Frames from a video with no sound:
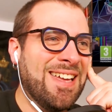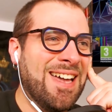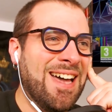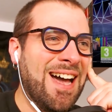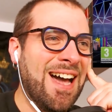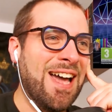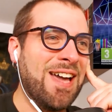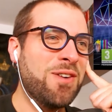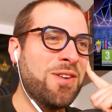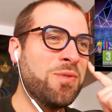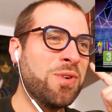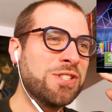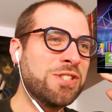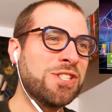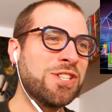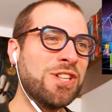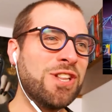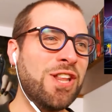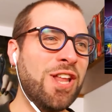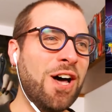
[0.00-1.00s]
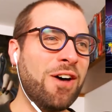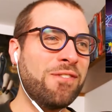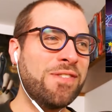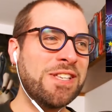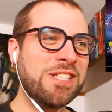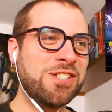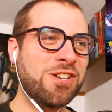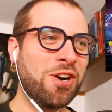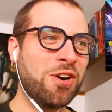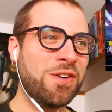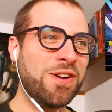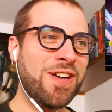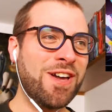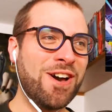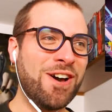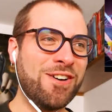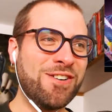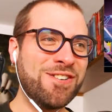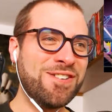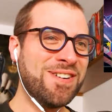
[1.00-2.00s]
I want to love this
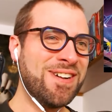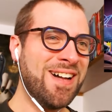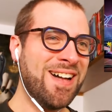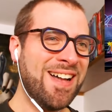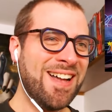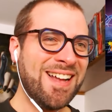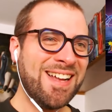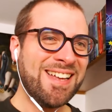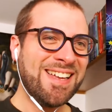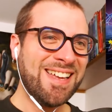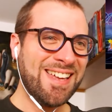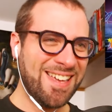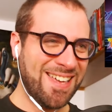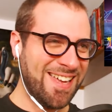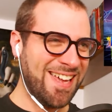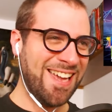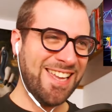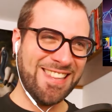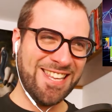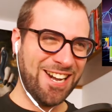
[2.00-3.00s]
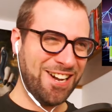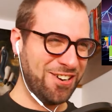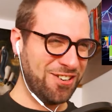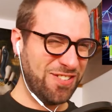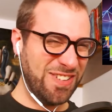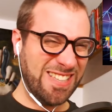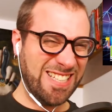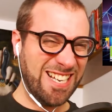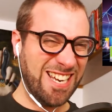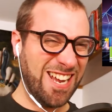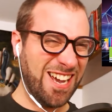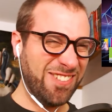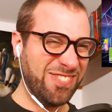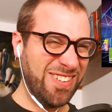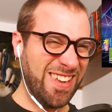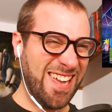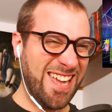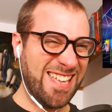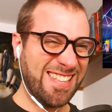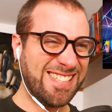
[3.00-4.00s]
choreo. And I already love
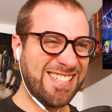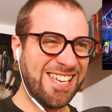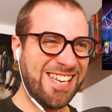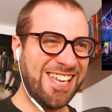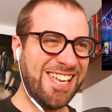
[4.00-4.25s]
it.